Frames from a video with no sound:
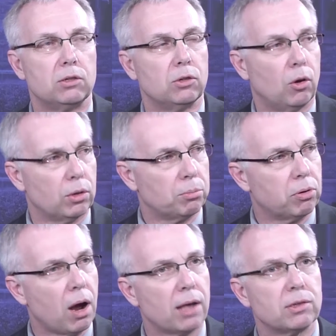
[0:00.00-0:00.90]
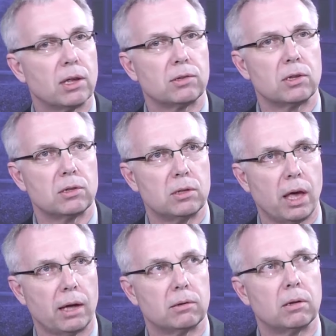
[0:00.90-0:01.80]
to know the processes
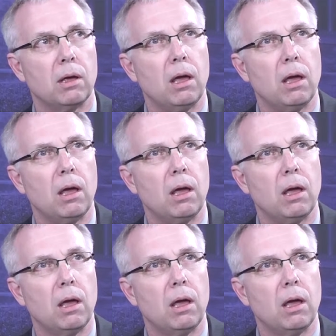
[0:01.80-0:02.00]
that